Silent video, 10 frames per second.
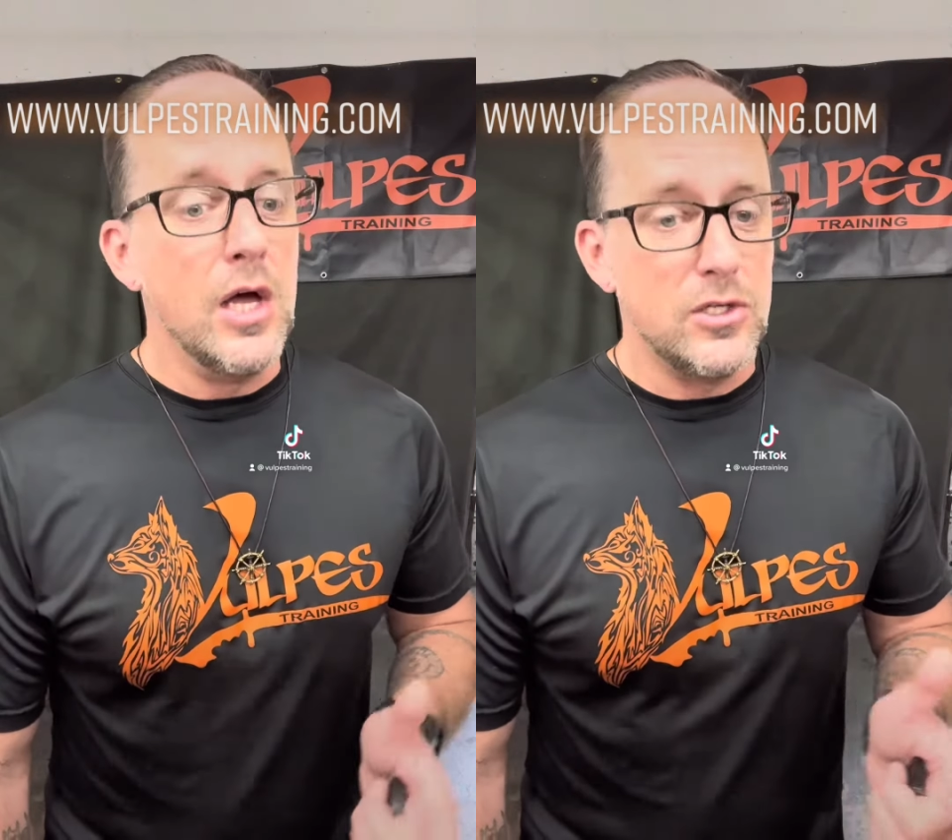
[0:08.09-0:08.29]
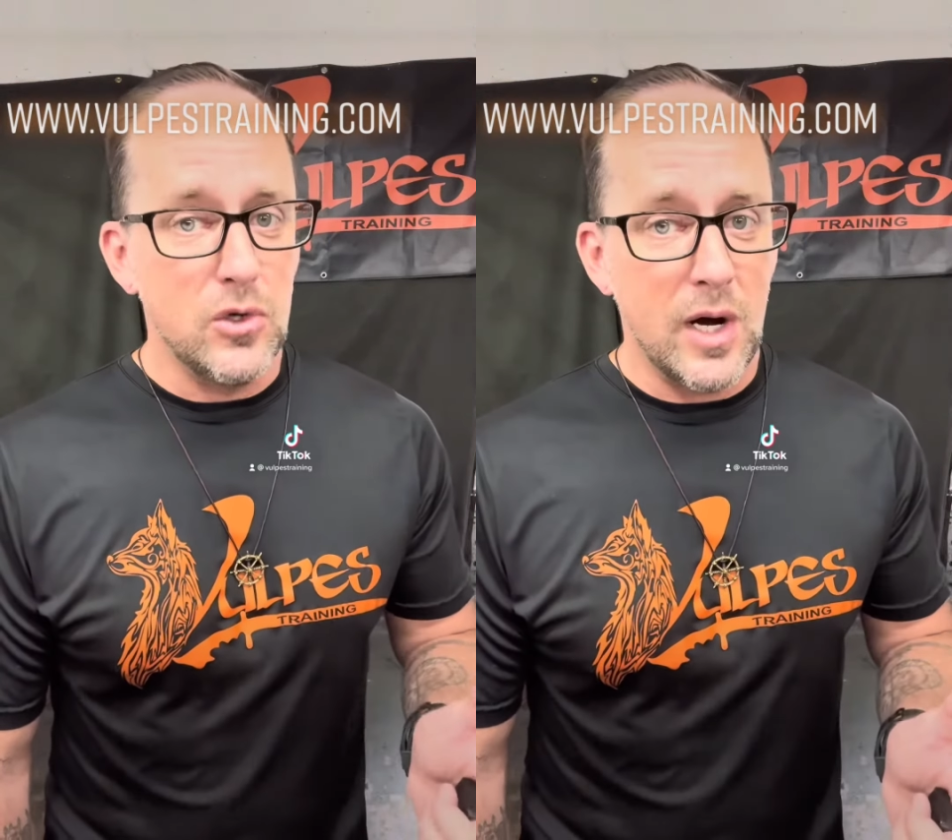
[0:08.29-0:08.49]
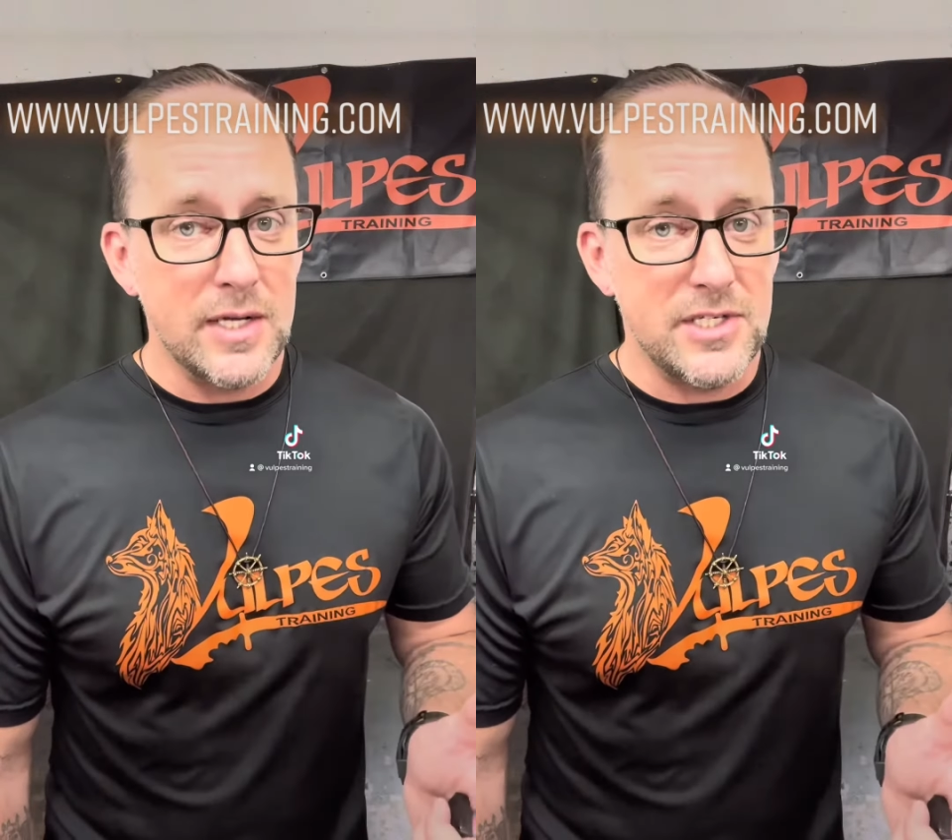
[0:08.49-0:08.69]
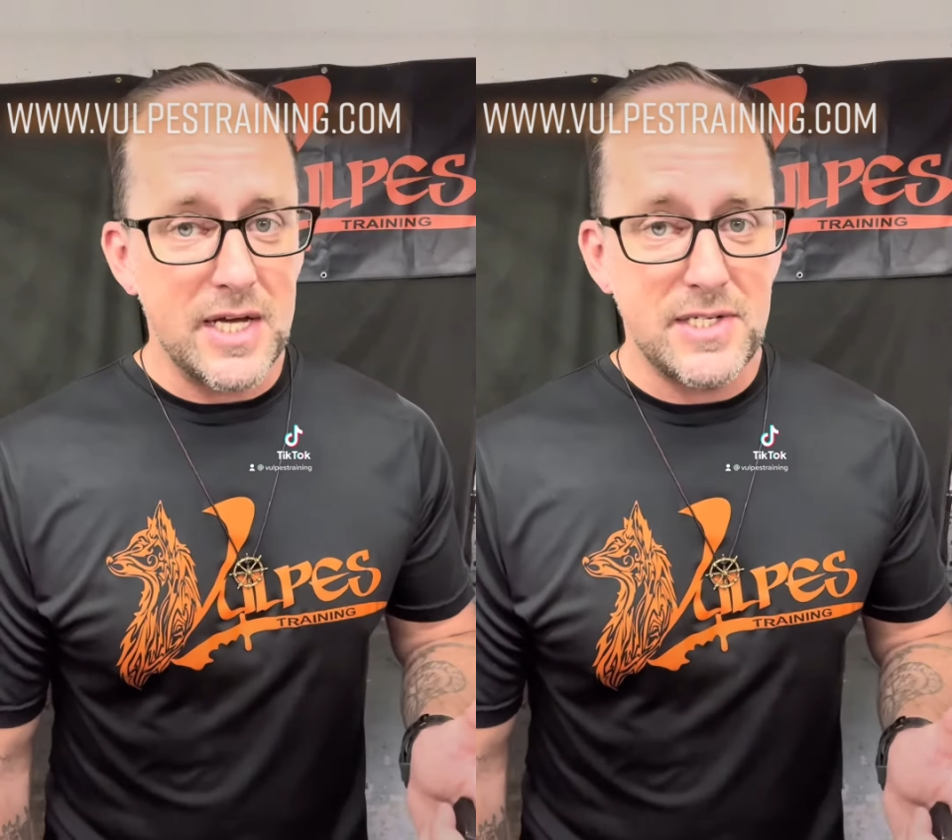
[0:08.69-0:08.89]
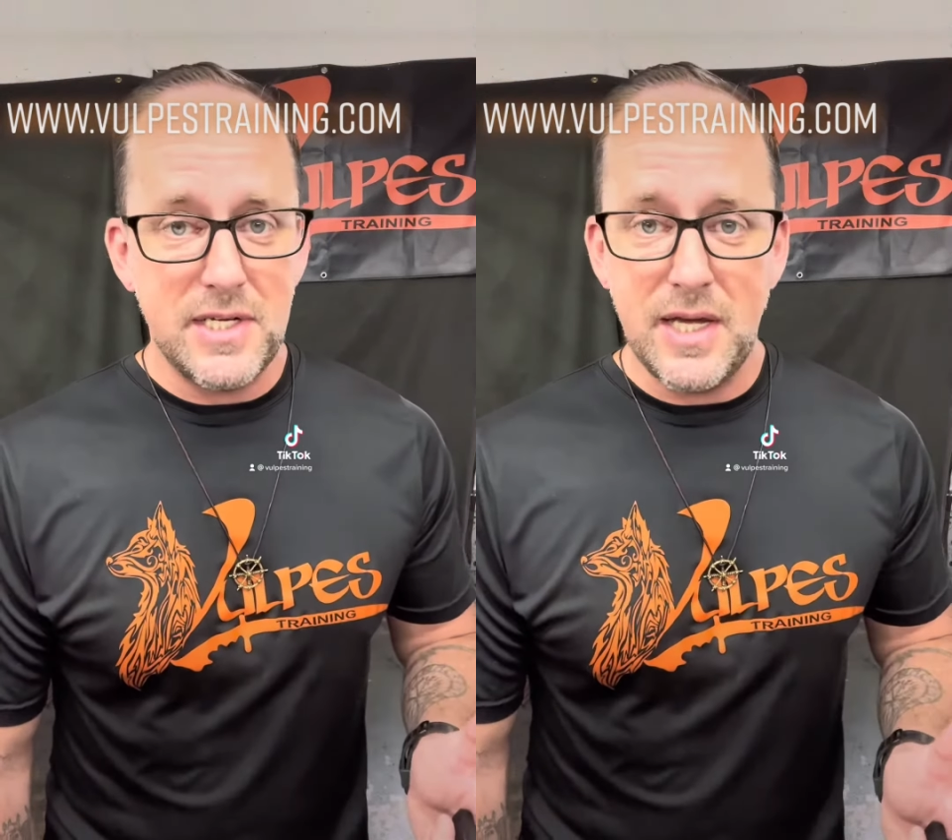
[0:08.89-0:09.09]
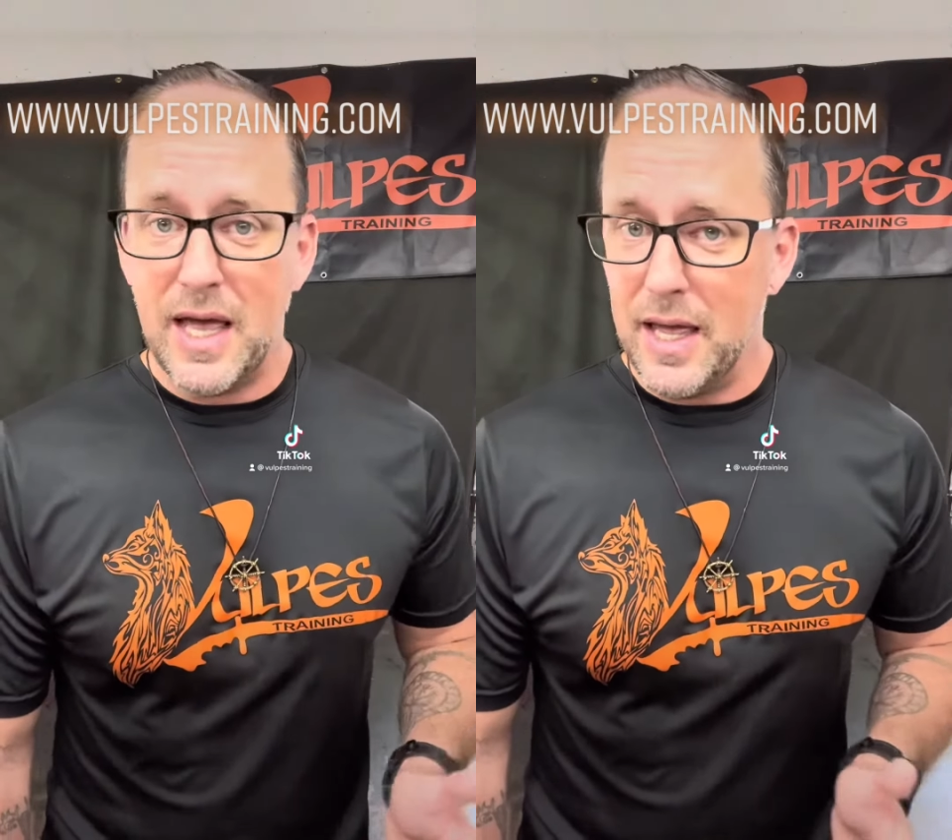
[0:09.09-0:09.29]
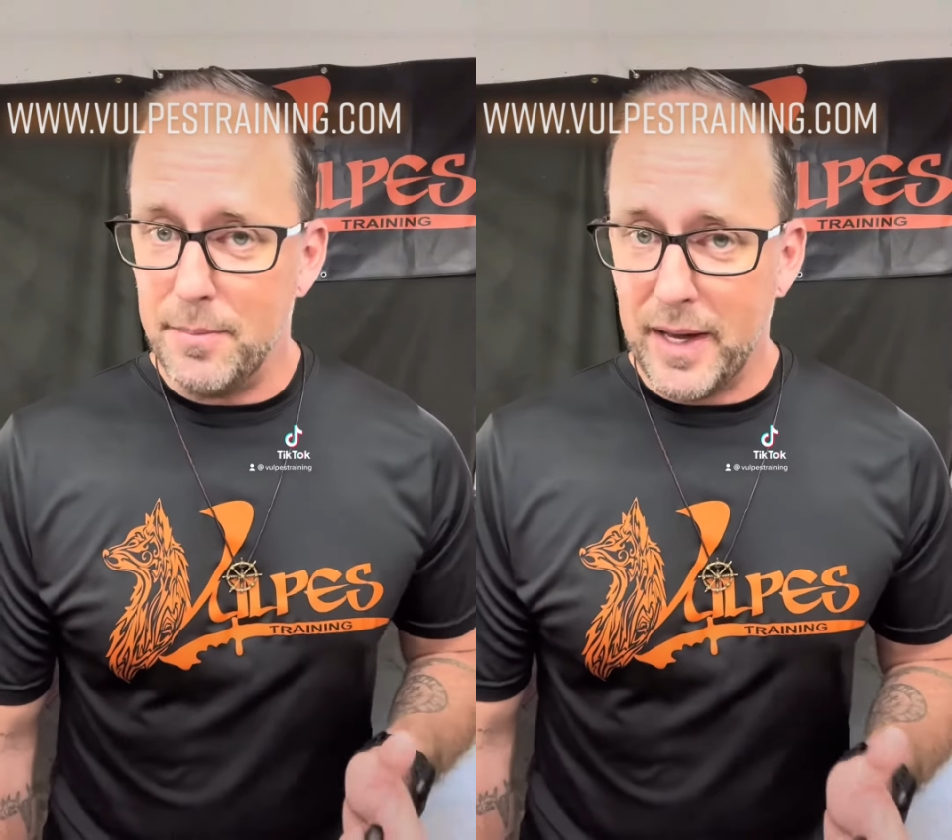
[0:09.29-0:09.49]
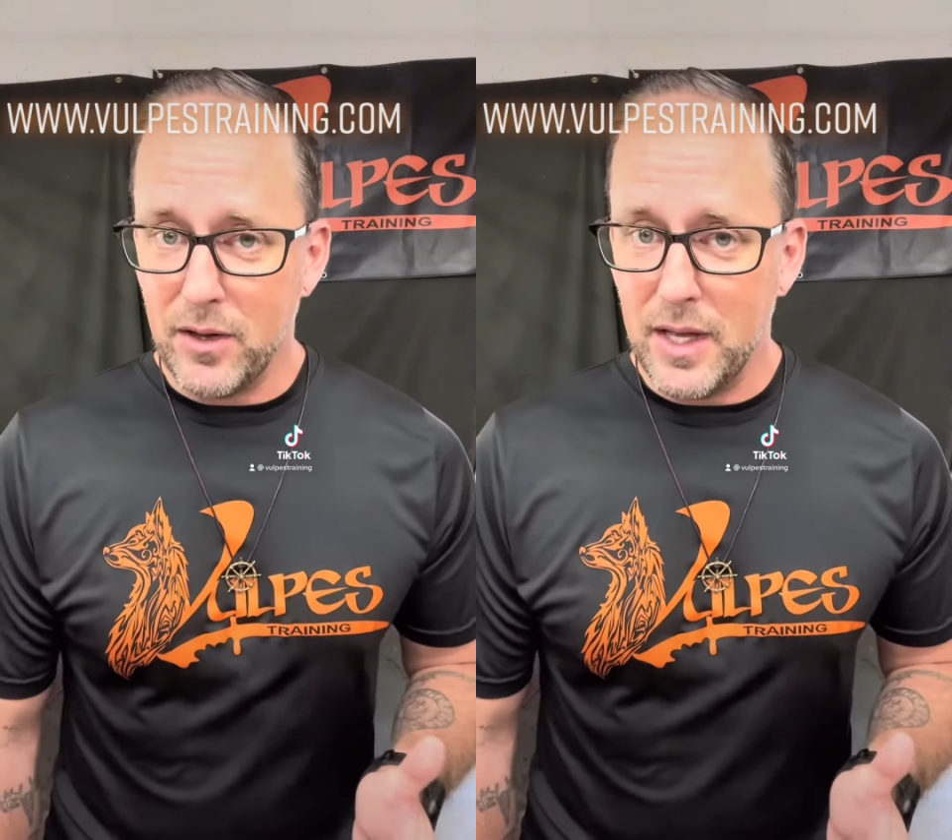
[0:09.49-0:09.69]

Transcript: Tuhon Jesse and Michael